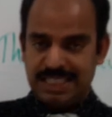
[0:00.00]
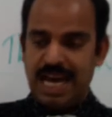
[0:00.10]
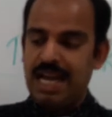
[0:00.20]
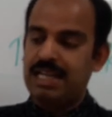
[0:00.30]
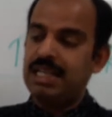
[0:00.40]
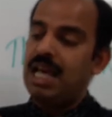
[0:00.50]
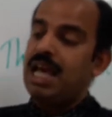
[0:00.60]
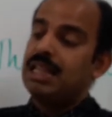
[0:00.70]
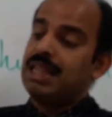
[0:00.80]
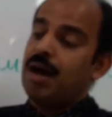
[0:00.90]

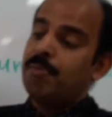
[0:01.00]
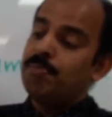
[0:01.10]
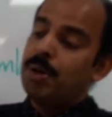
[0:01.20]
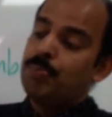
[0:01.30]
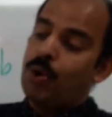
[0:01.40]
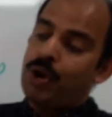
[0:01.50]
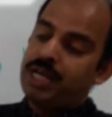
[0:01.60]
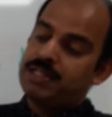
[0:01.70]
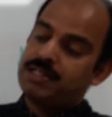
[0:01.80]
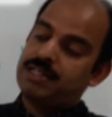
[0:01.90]
that thumb
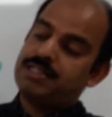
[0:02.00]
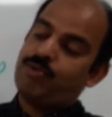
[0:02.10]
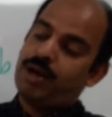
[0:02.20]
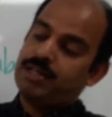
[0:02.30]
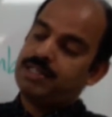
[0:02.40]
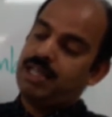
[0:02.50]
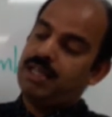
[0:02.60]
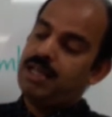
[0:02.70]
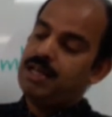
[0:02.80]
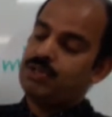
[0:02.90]
points this one. See,
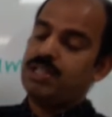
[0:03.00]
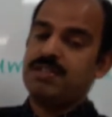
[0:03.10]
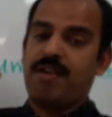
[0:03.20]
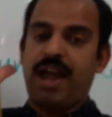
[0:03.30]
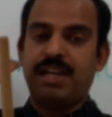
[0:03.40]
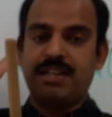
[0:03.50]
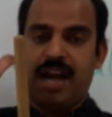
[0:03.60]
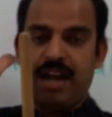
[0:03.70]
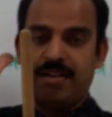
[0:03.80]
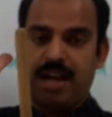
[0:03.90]
so this is a right
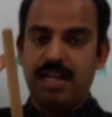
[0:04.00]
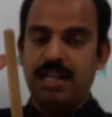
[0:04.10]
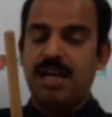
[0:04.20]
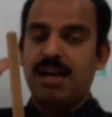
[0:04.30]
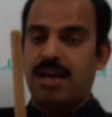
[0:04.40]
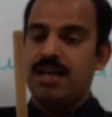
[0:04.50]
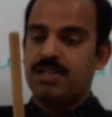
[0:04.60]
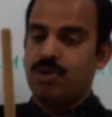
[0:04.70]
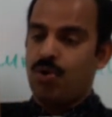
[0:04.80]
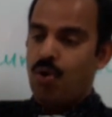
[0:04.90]
hand, right?
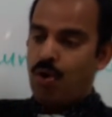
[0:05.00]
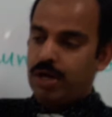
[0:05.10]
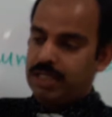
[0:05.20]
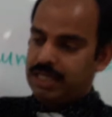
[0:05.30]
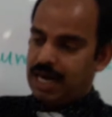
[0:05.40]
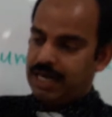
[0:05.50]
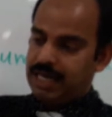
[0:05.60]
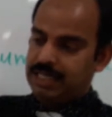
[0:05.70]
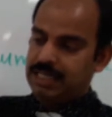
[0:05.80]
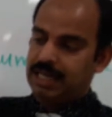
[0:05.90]
So hold the
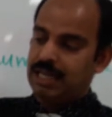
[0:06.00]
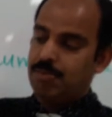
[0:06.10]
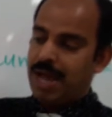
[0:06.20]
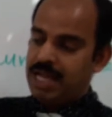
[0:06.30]
conductor in